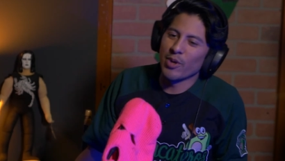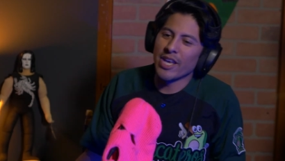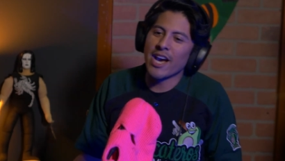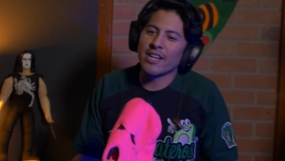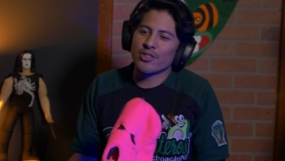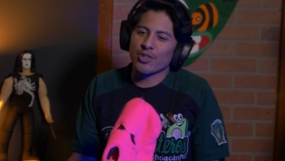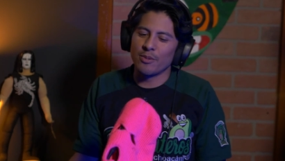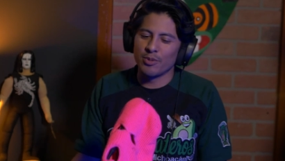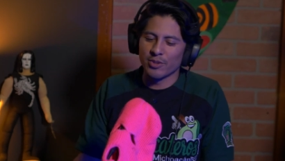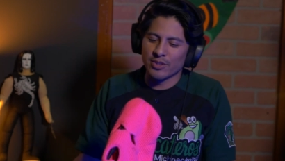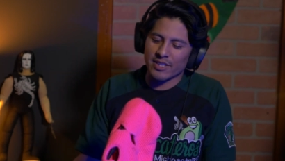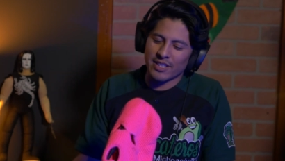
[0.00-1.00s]
we had
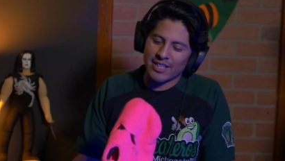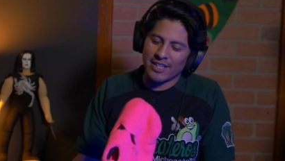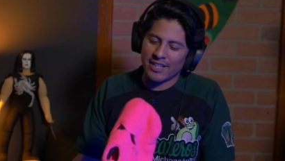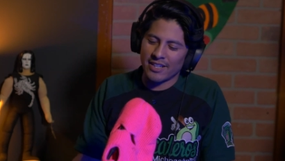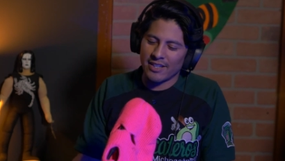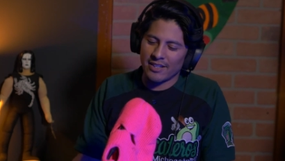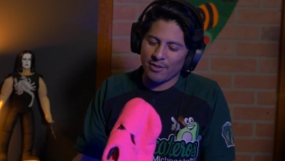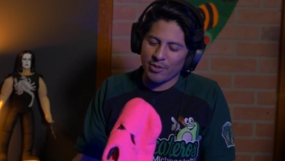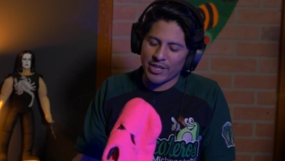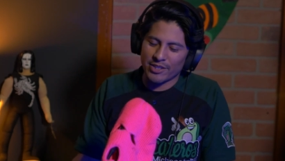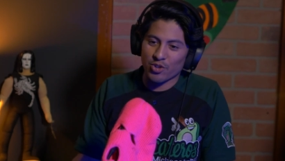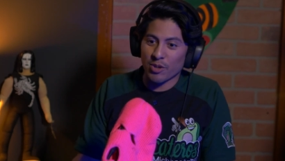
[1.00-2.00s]
troubles. Uh,
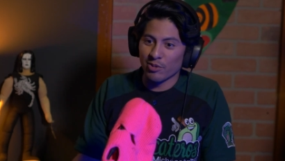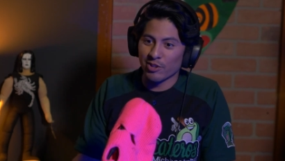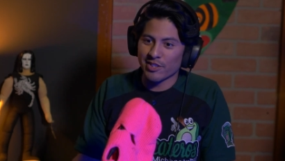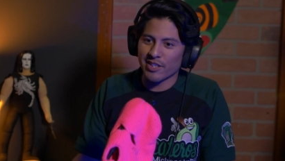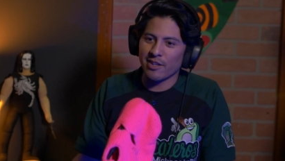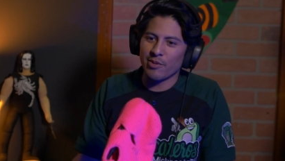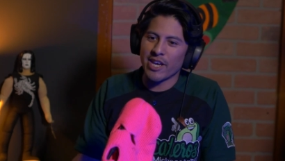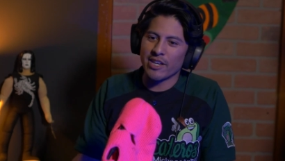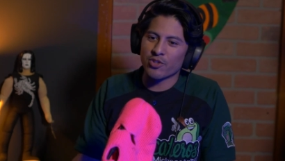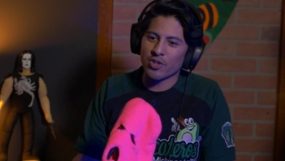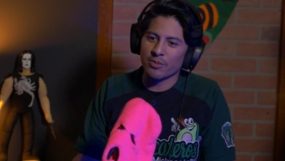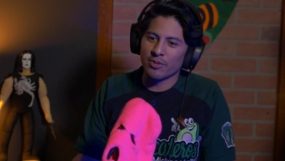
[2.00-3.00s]
we had troubles. We had
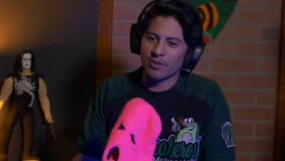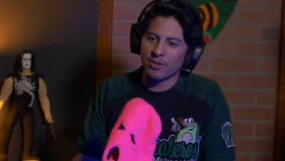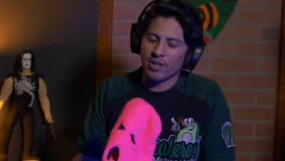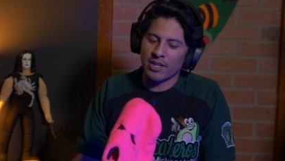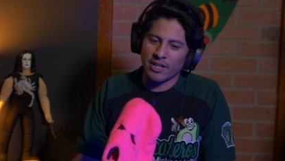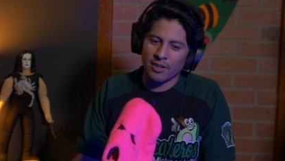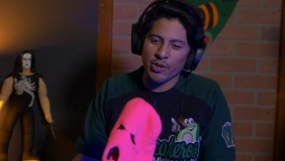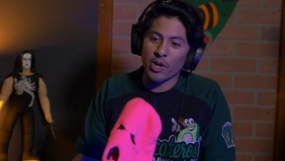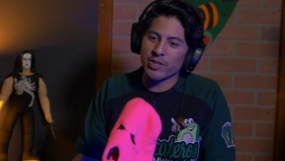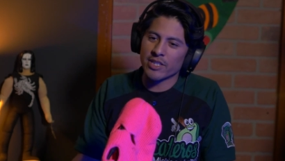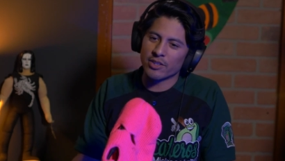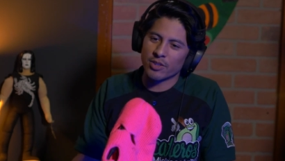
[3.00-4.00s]
trouble. Uh, we
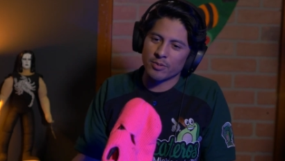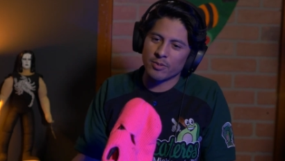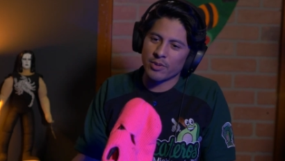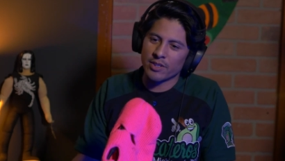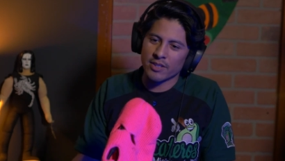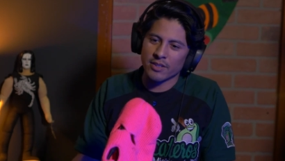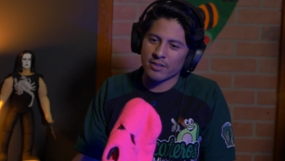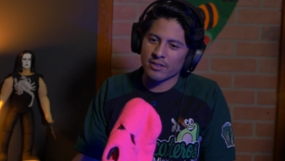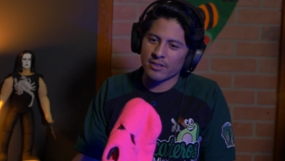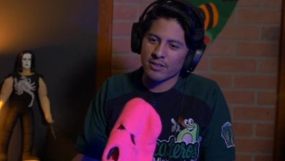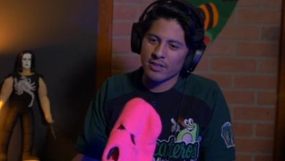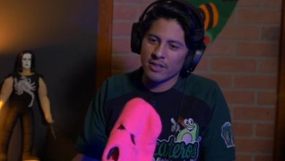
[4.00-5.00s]
always had trouble with
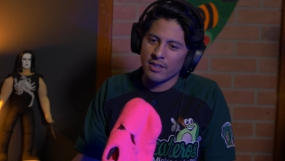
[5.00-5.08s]
singers.